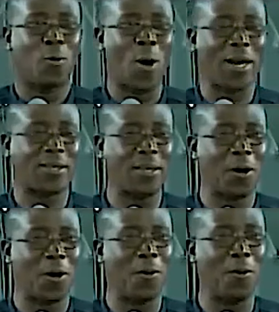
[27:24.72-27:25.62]

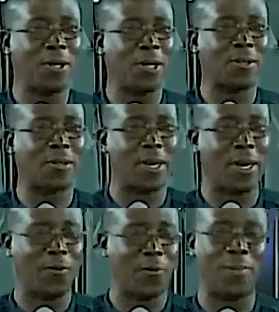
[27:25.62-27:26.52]
Waxing cold is
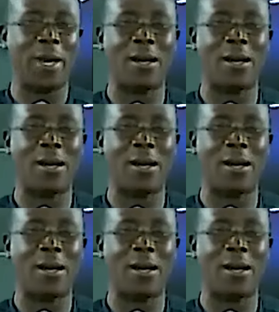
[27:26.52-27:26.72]
taken from the